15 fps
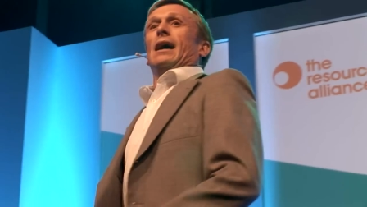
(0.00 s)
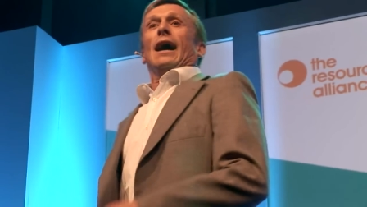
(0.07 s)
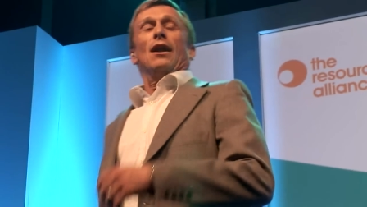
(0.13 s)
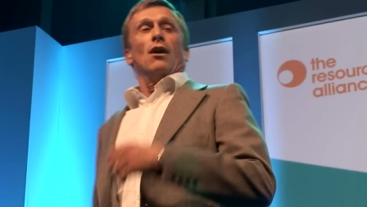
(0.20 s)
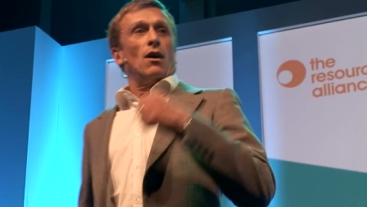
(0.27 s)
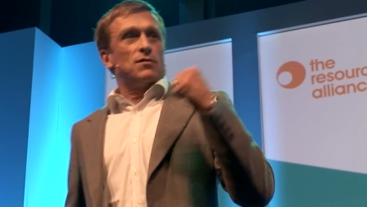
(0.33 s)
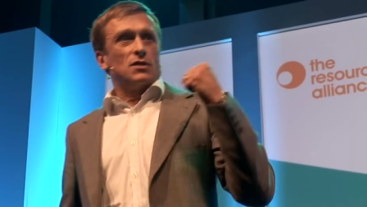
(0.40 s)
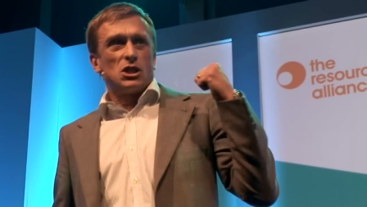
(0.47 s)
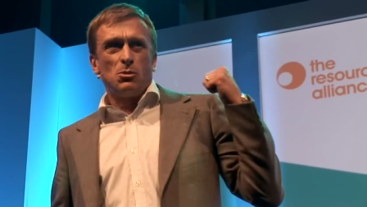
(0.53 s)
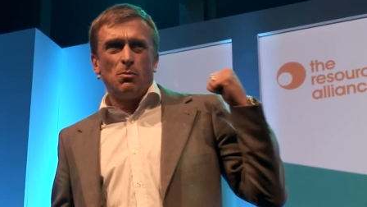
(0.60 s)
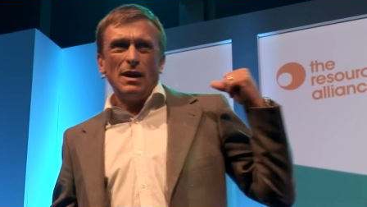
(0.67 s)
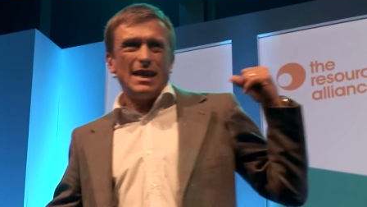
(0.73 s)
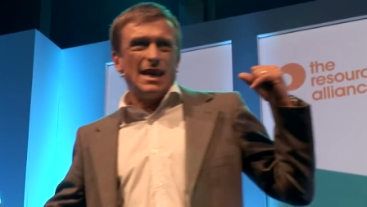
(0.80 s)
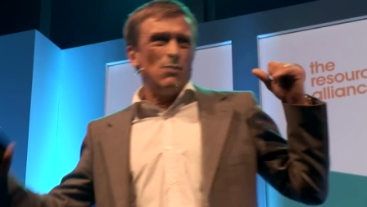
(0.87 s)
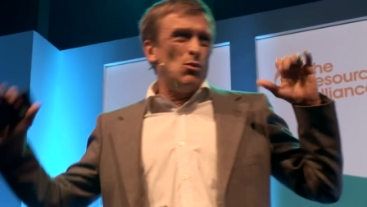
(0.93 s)
And after
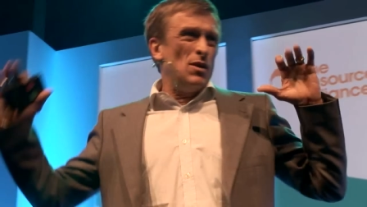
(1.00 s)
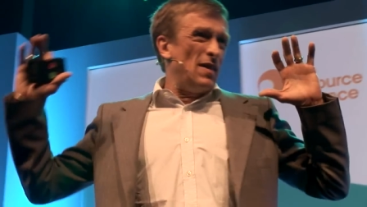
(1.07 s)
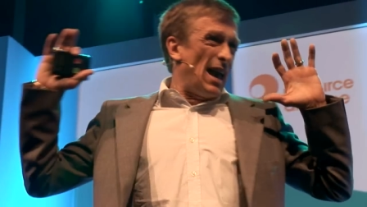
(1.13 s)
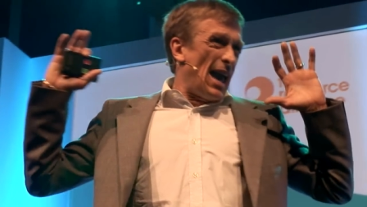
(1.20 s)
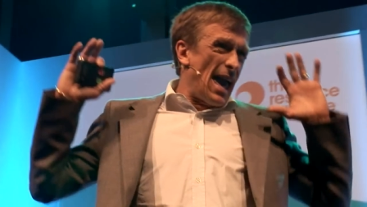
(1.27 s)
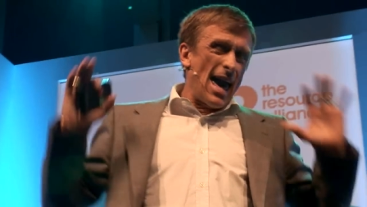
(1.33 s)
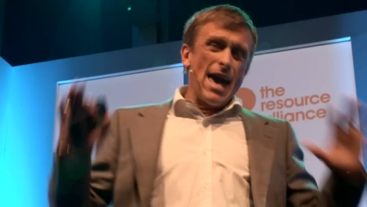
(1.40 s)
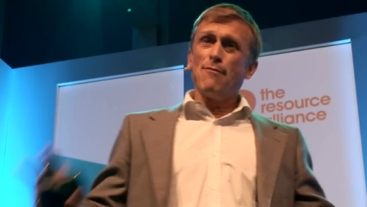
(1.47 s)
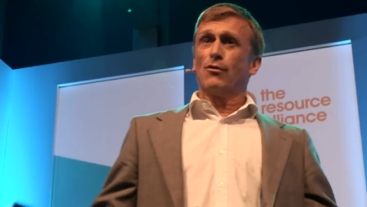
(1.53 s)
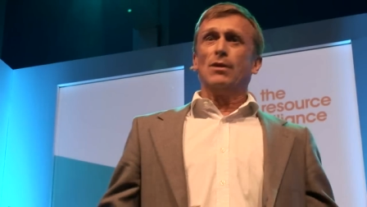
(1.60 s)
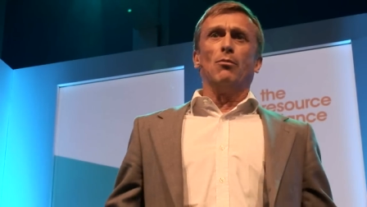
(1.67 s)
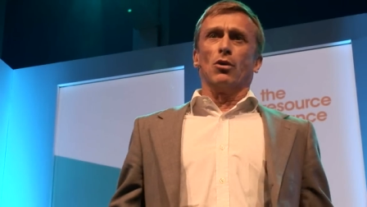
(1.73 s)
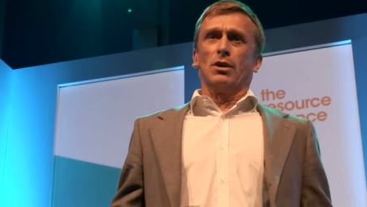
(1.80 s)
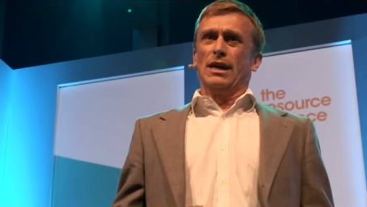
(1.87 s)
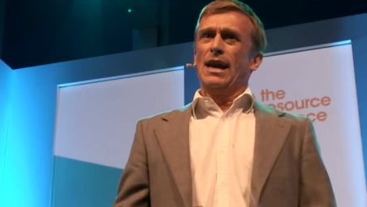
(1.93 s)
speaking with
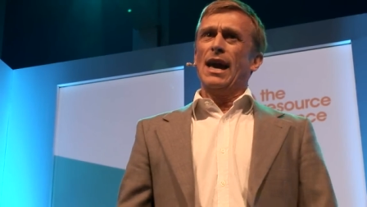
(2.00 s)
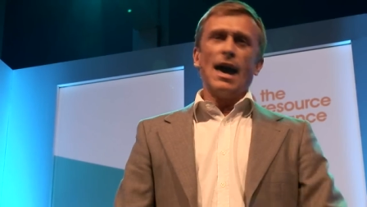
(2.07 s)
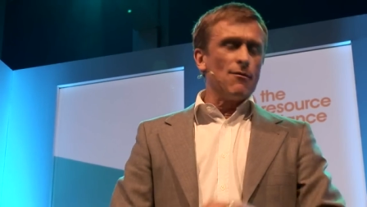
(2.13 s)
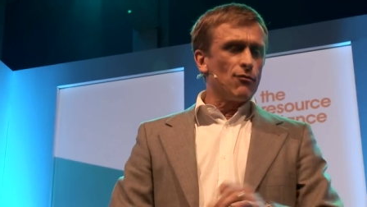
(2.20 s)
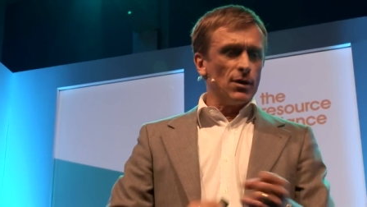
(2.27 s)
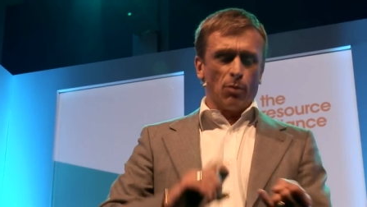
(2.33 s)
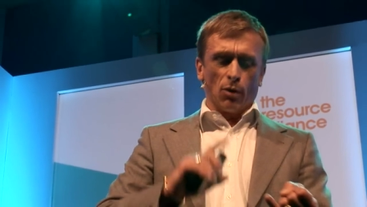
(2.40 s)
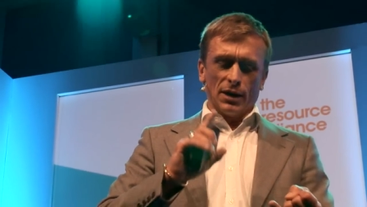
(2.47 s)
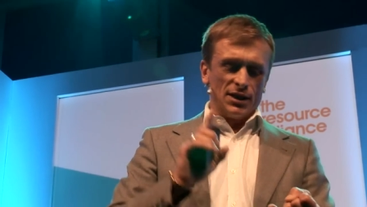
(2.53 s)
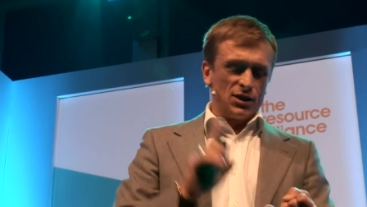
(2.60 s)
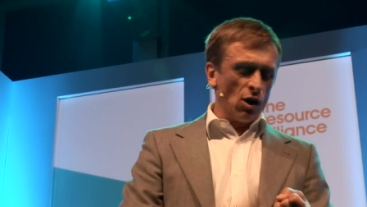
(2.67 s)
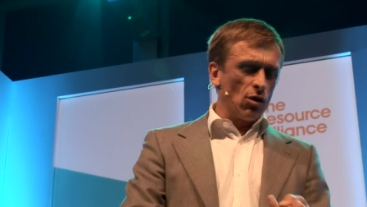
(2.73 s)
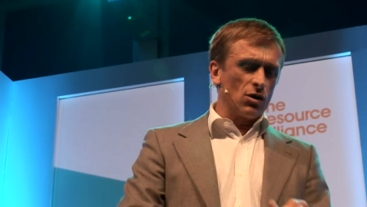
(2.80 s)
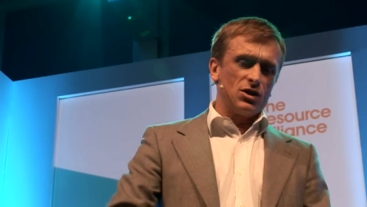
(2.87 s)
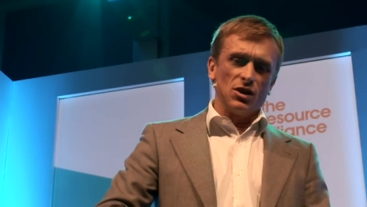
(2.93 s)
everybody, everybody,
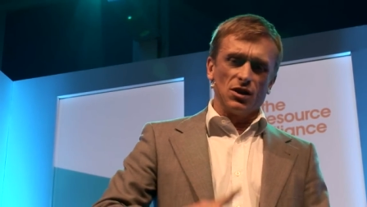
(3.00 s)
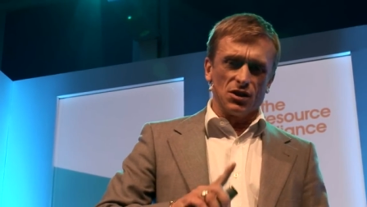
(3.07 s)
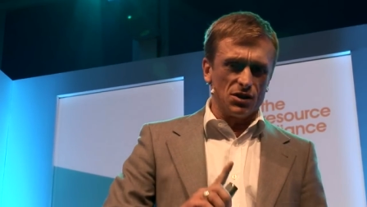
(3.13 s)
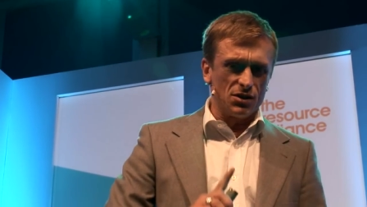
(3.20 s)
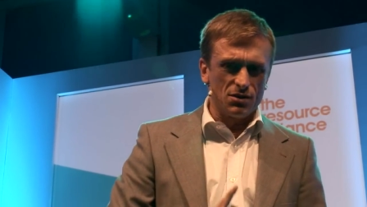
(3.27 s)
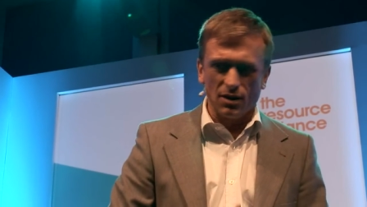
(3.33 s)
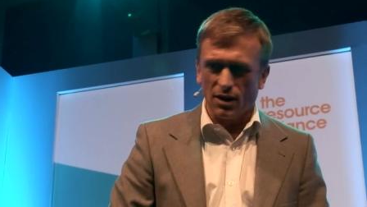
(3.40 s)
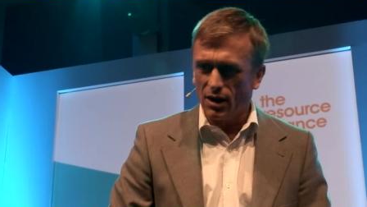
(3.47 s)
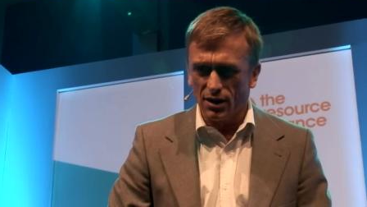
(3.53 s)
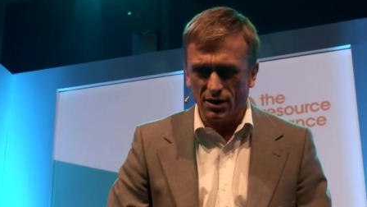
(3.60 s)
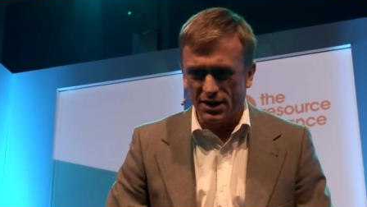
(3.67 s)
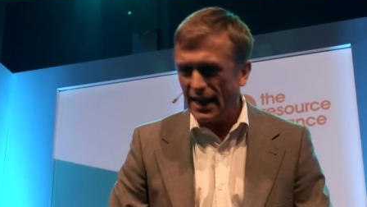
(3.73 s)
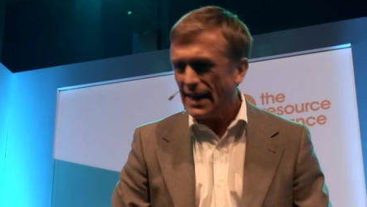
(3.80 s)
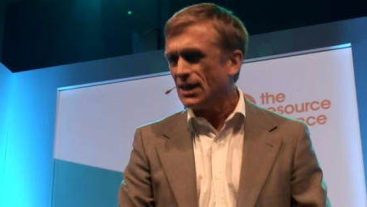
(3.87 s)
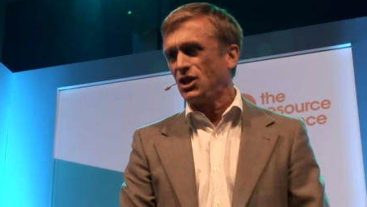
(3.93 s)
doctors, uh,
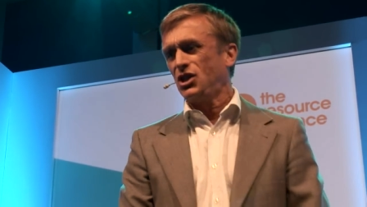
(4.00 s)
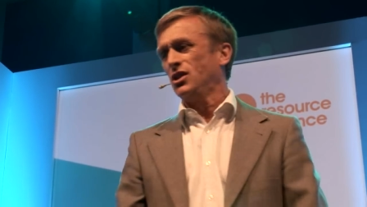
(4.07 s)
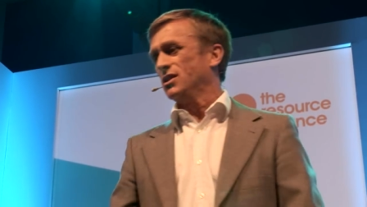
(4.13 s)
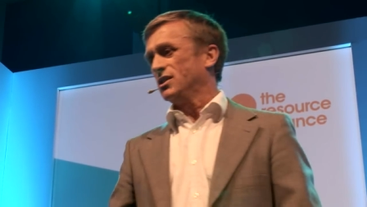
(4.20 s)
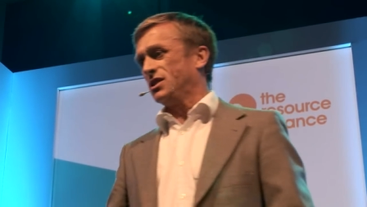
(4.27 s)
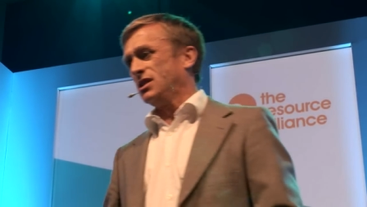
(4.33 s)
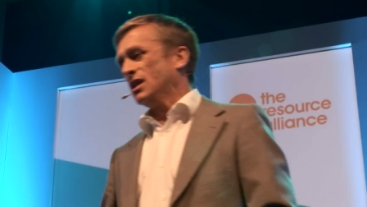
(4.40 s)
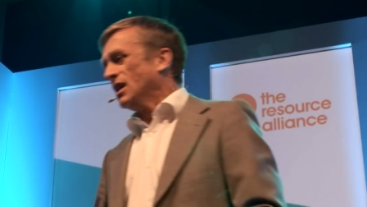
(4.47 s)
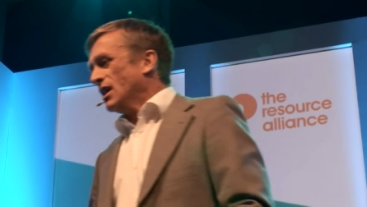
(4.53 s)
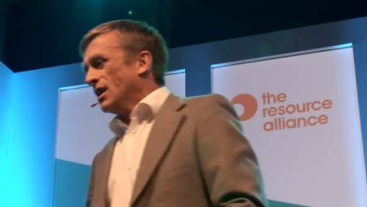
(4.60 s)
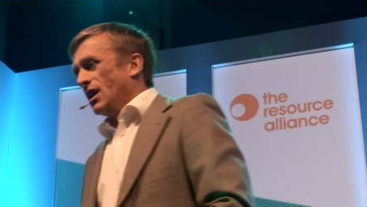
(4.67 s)
teachers,